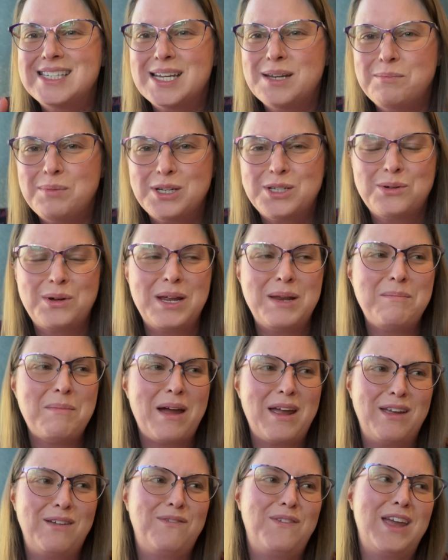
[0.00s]
in between
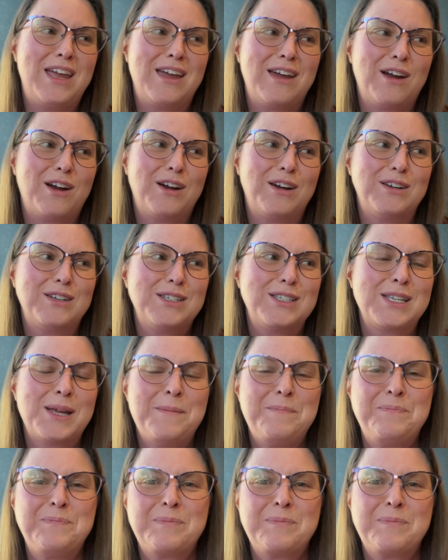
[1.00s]
my fingers.